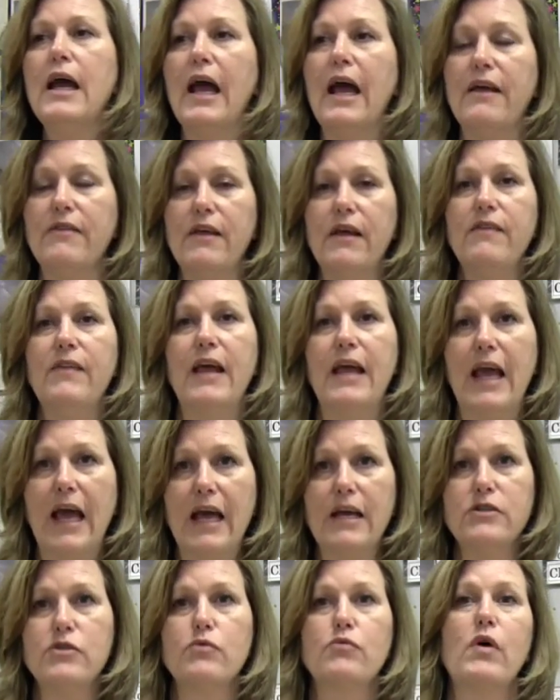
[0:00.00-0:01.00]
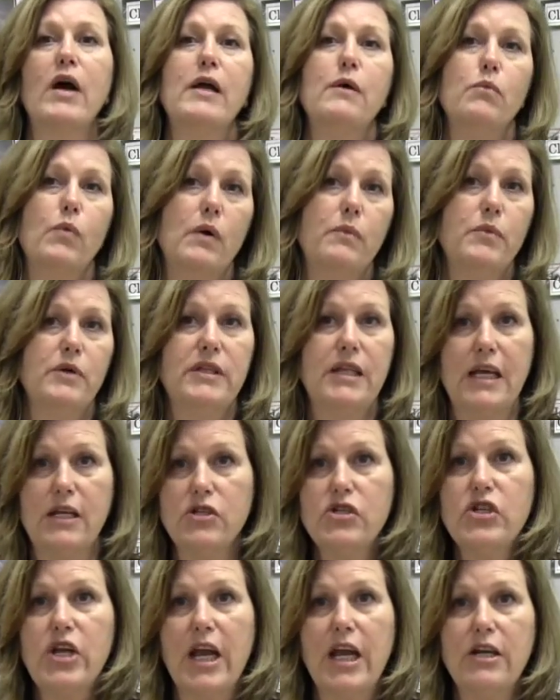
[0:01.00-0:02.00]
And then they had to write what would they
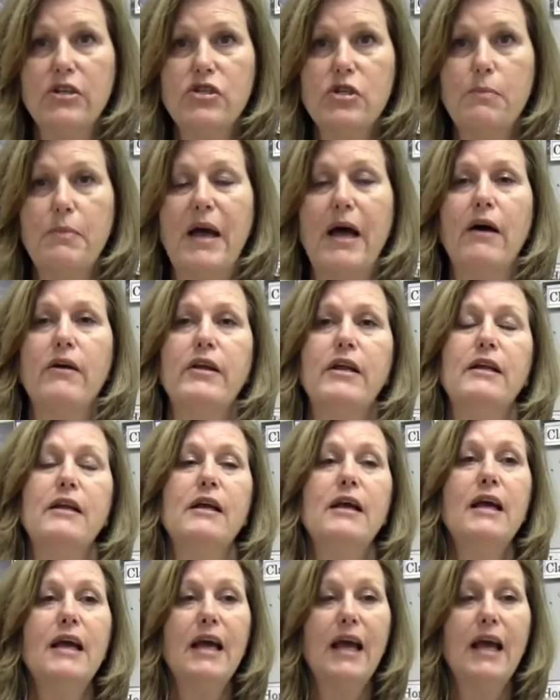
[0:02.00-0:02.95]
change about it.